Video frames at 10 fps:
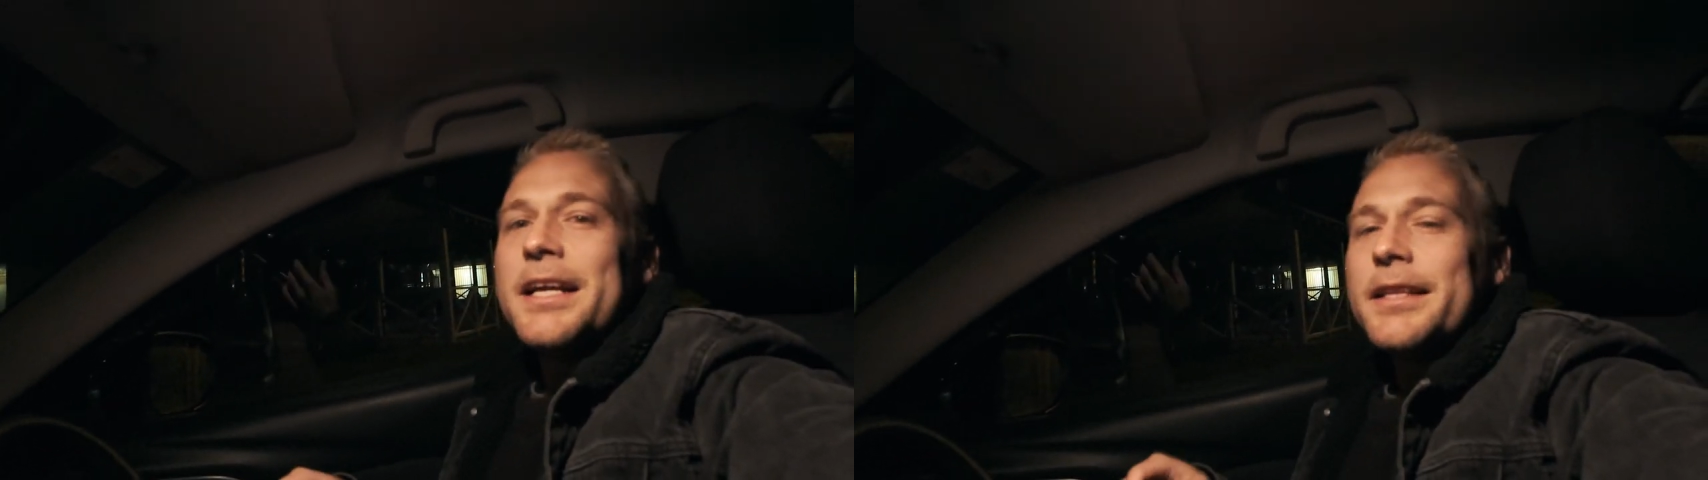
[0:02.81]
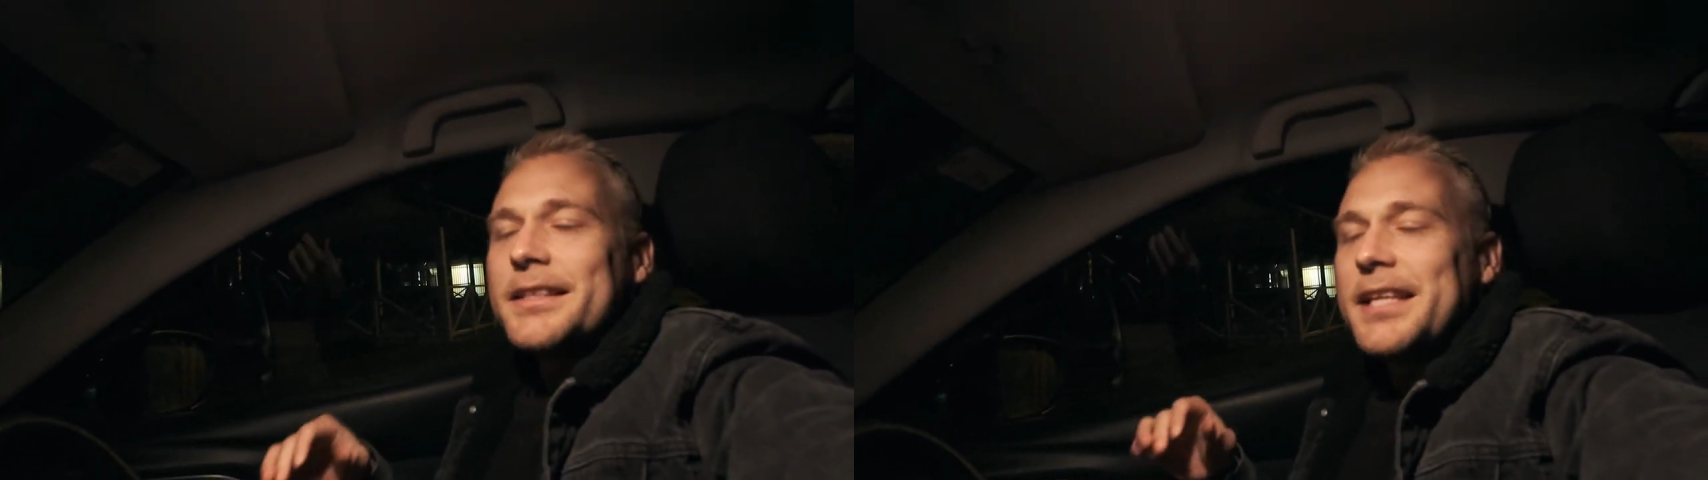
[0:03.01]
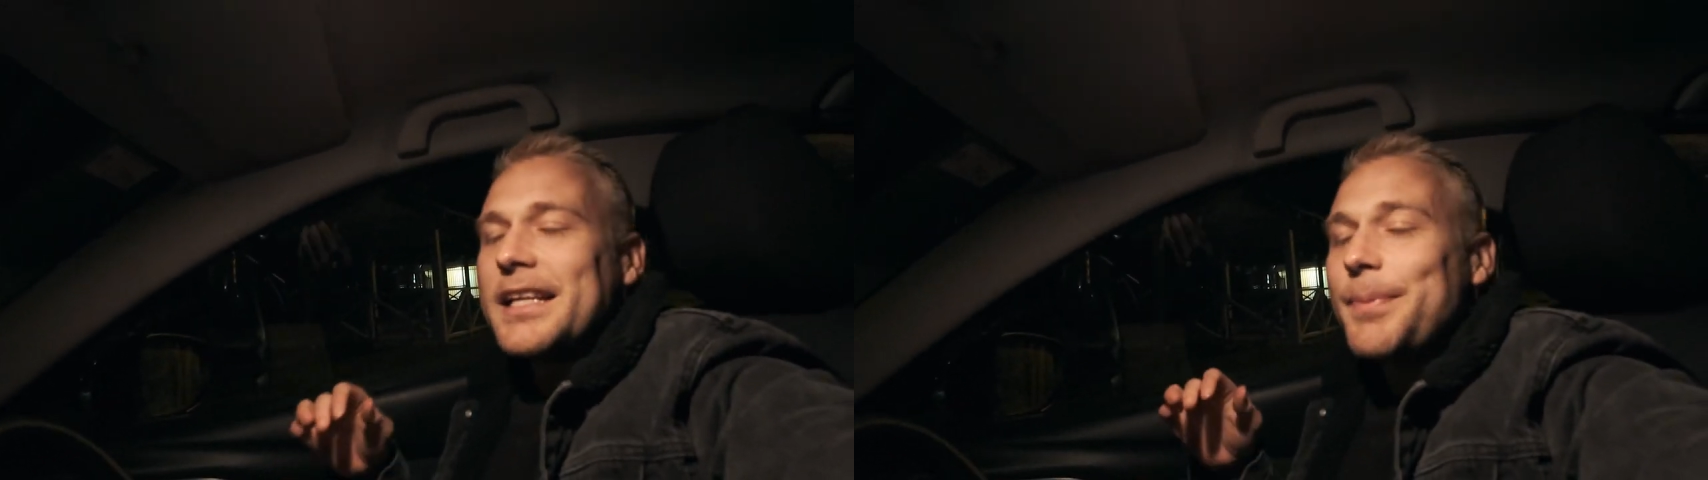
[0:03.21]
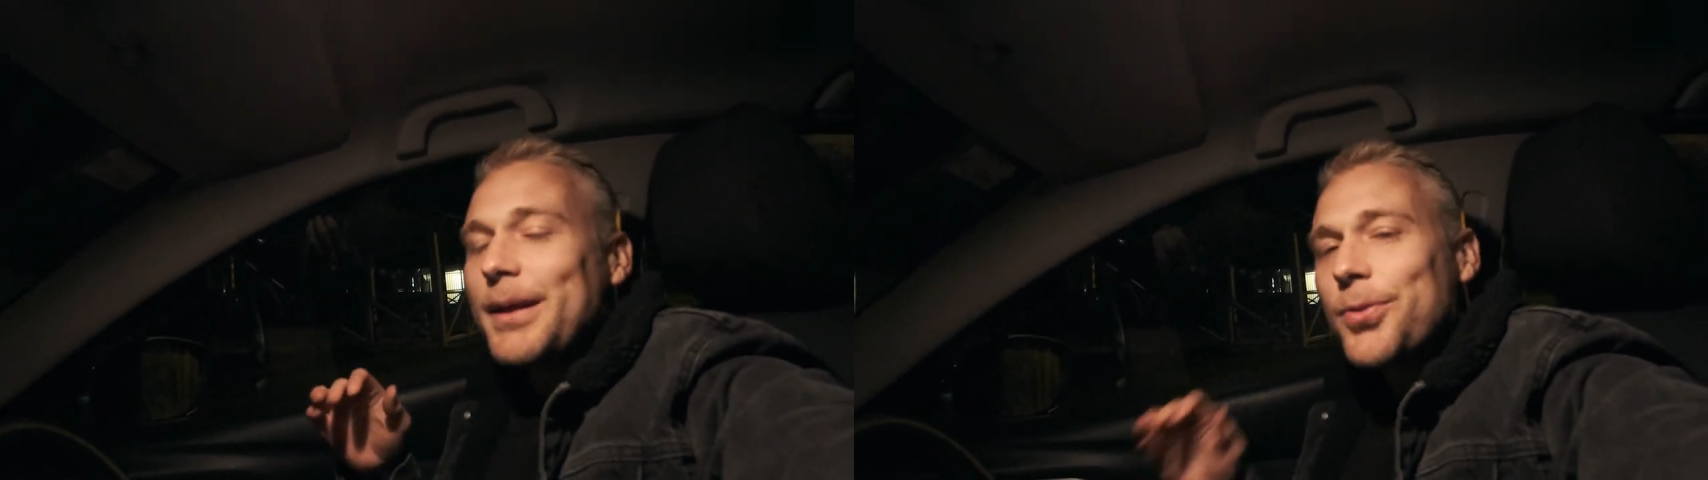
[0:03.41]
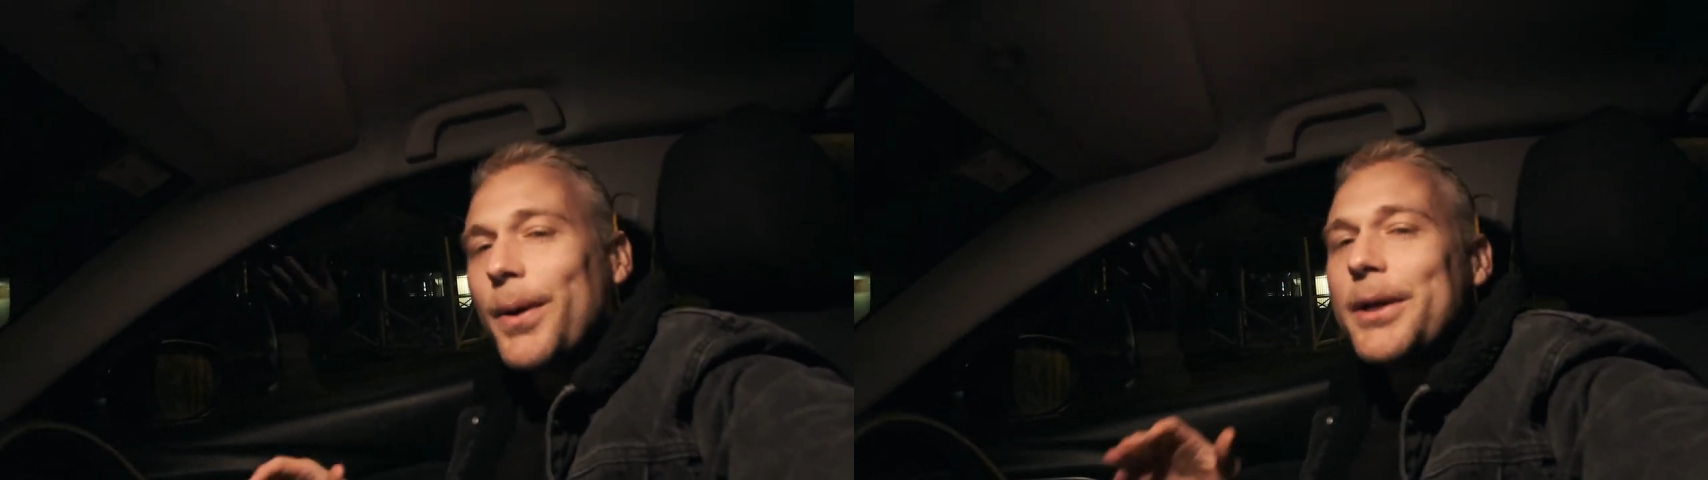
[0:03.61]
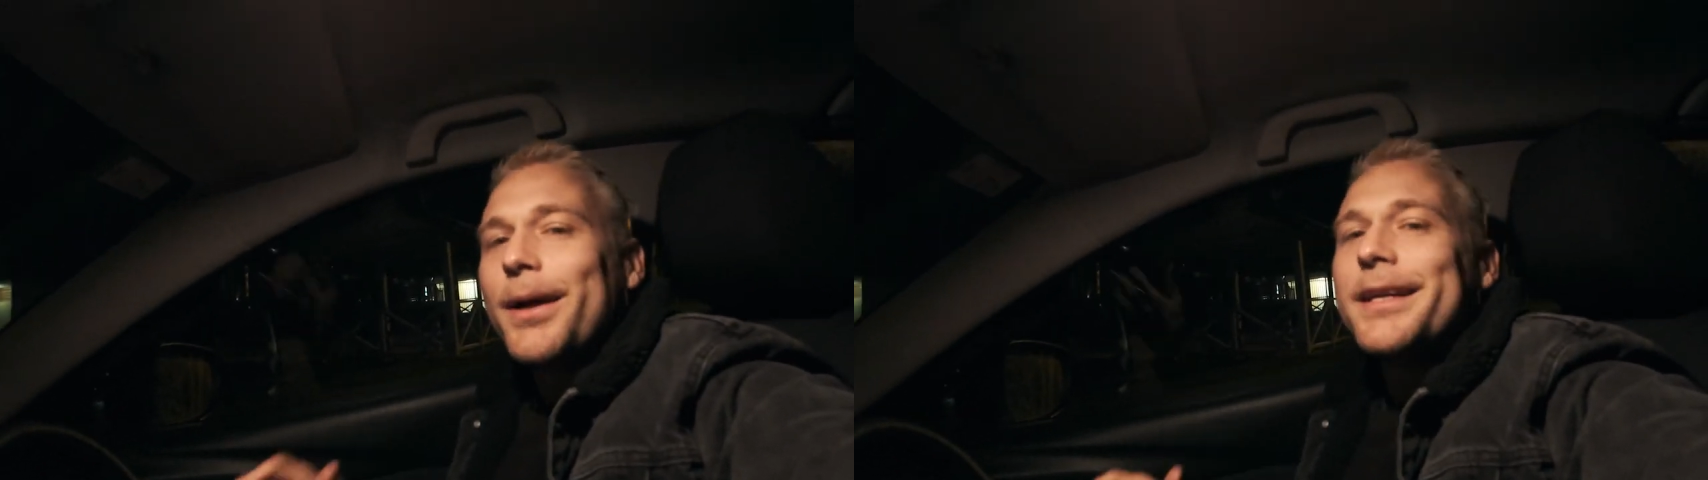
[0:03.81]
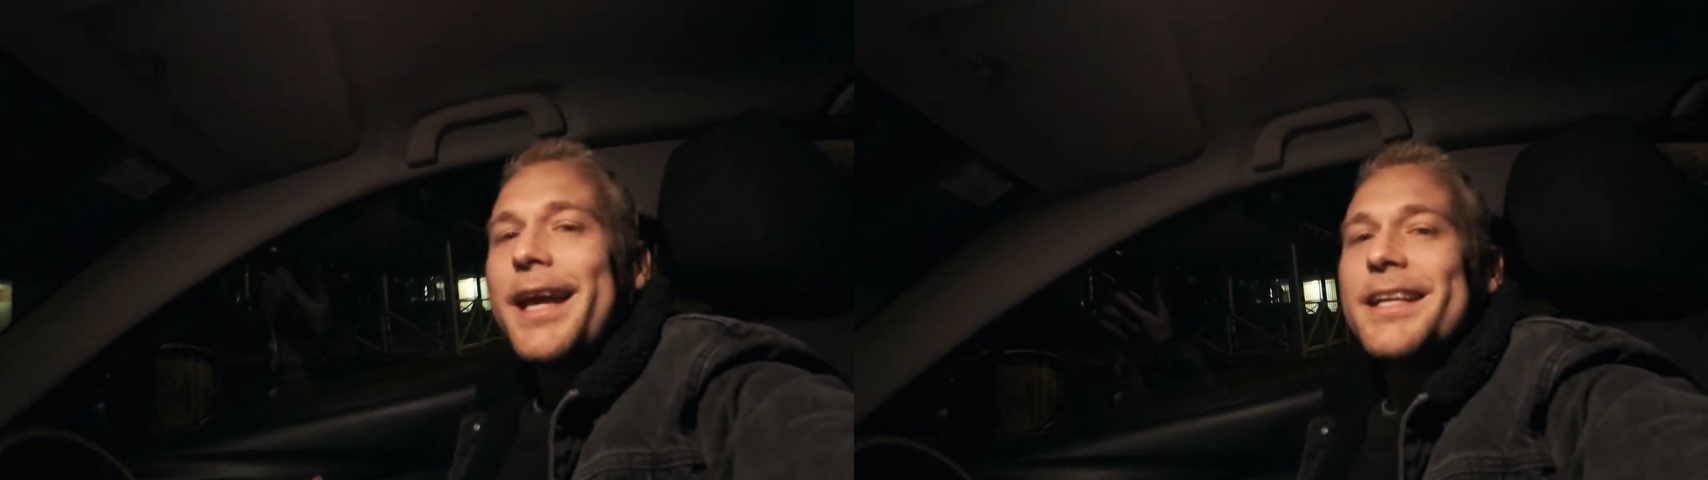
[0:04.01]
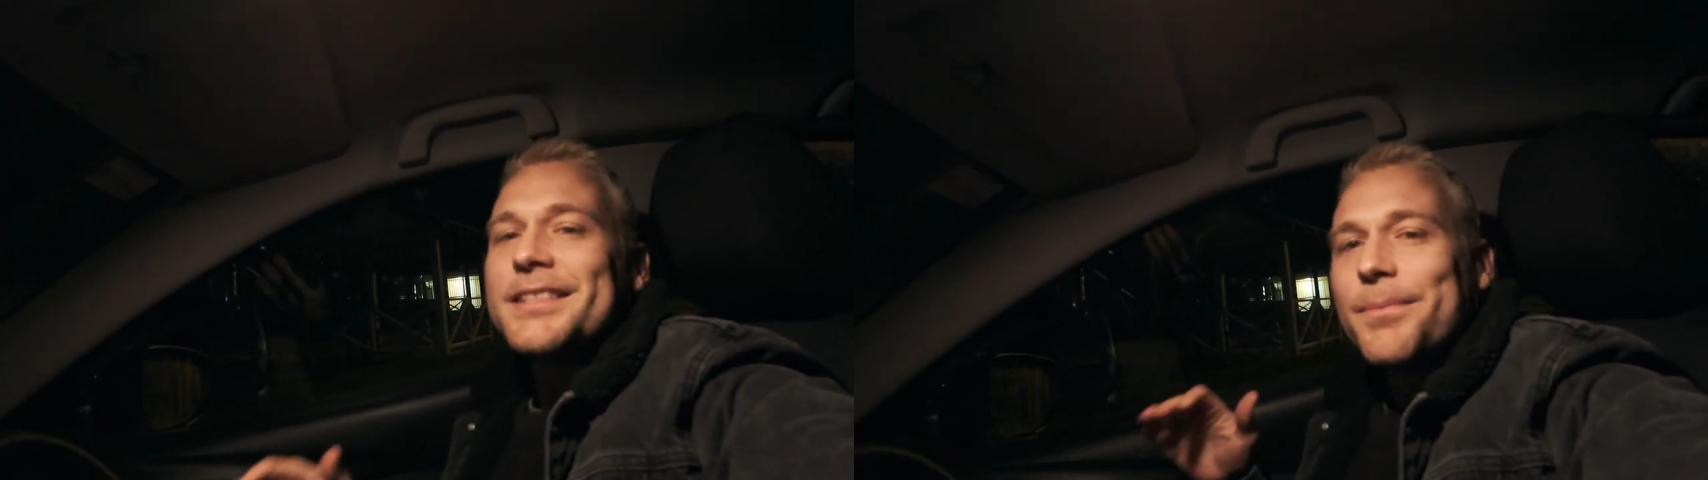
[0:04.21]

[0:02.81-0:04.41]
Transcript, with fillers: that it takes about twenty-one days